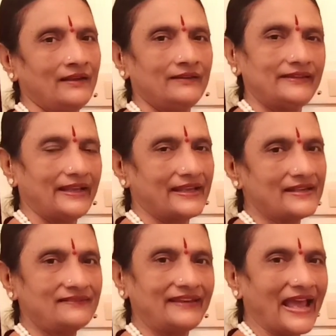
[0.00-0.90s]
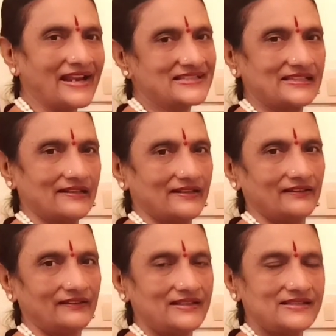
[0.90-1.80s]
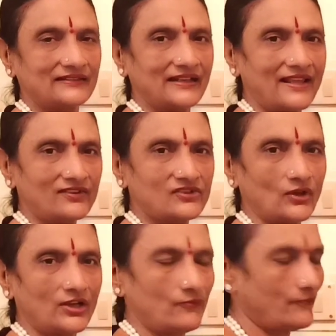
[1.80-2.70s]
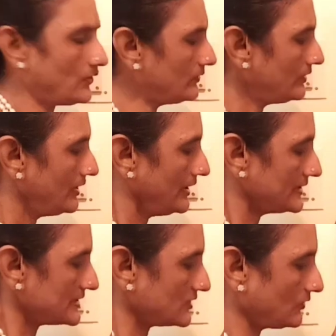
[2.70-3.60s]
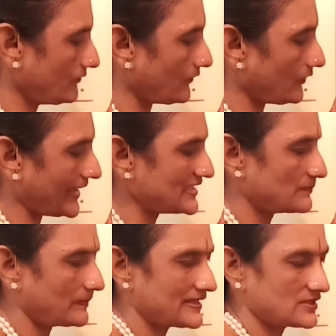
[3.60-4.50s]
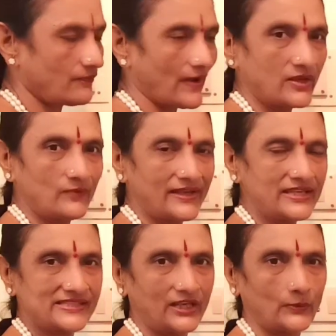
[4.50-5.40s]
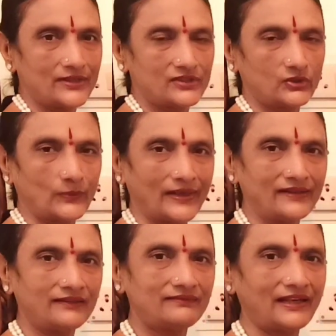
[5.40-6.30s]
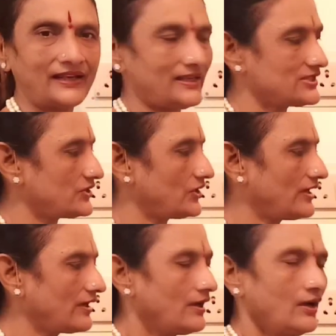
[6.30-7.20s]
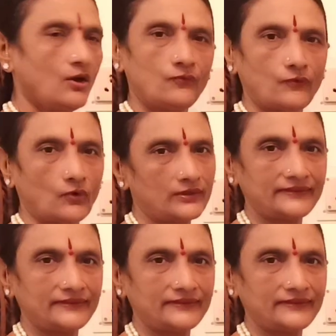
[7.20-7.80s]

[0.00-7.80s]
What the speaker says: they get cancelled. Is that clear to all of you? So, 4x plus 5y is equal to 23 is your fourth